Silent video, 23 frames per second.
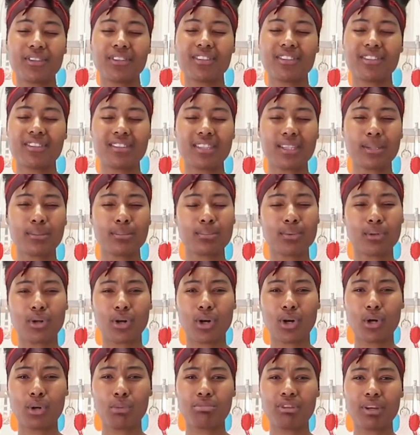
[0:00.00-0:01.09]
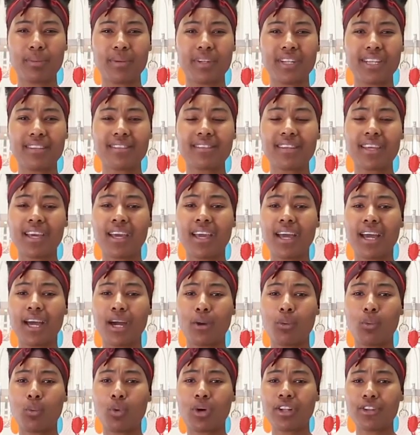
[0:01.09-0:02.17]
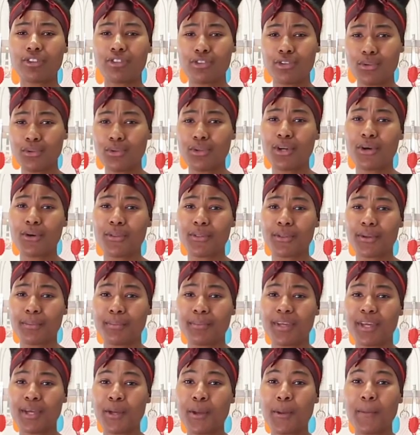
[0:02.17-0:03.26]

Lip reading: simple home remedies, and once you know them,